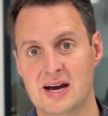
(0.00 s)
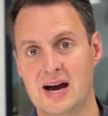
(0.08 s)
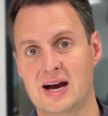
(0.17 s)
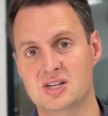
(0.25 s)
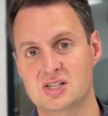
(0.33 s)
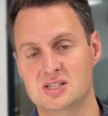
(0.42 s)

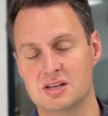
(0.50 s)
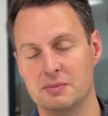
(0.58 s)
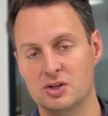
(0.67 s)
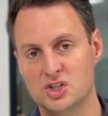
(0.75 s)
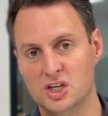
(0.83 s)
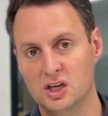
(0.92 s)
actually something
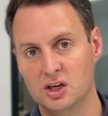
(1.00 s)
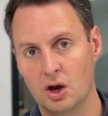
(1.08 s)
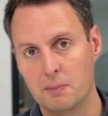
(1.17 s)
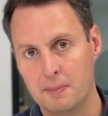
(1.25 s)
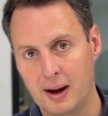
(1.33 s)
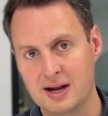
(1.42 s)
she can go
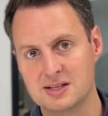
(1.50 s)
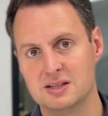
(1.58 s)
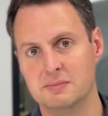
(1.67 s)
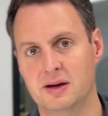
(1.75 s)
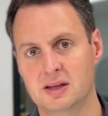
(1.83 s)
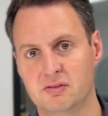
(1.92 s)
back to the
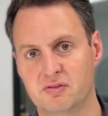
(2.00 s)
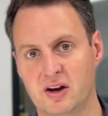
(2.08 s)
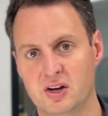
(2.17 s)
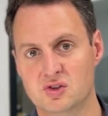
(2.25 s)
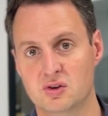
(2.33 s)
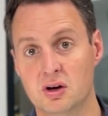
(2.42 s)

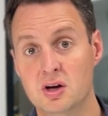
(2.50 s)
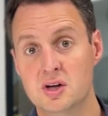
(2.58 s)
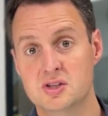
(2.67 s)
manufacturer